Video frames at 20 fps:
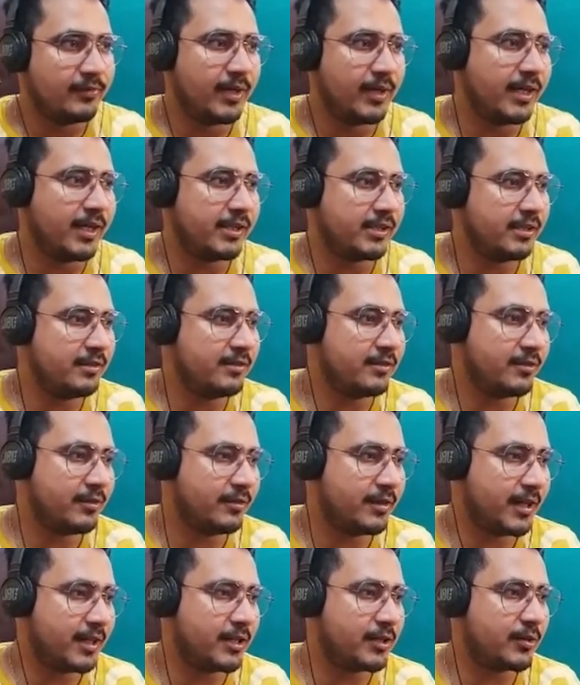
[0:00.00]
direction. So
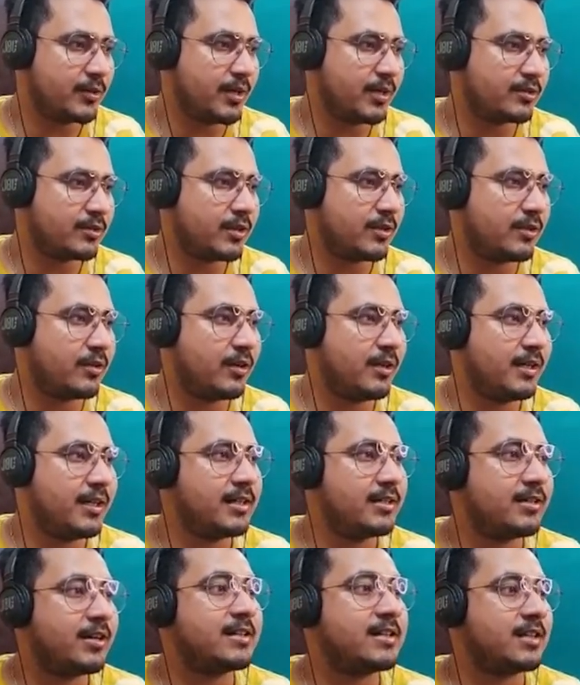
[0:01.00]
that's why we're calling
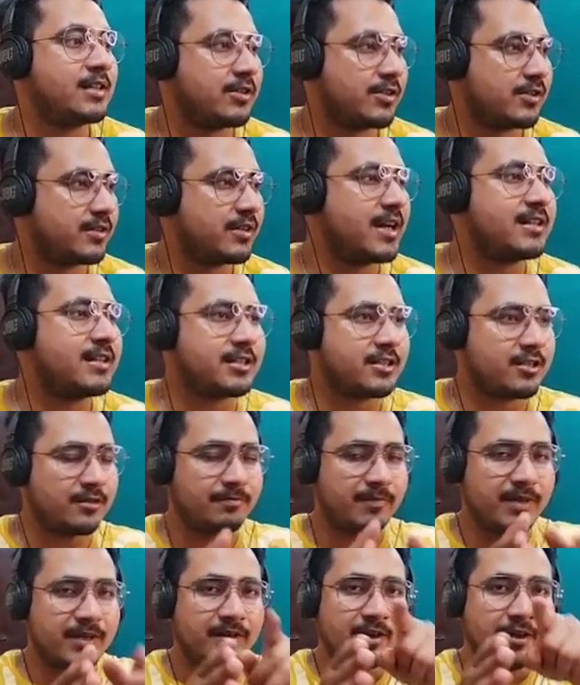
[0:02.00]
it translation.
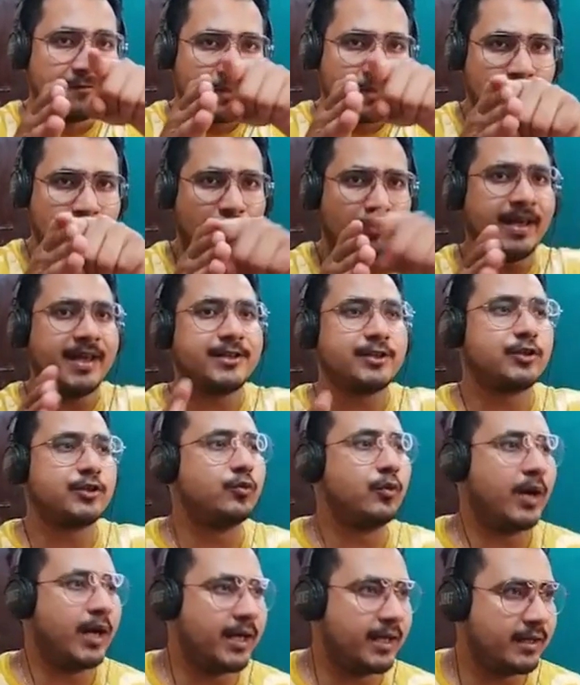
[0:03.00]
Translation means from X to
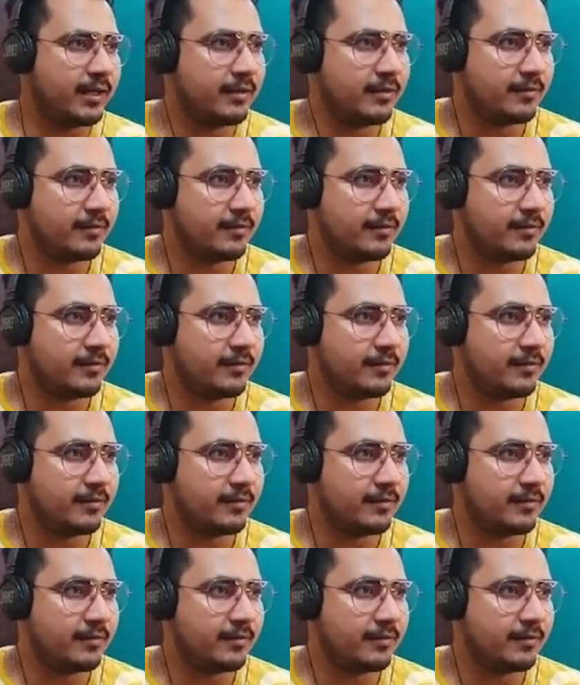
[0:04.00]
Y.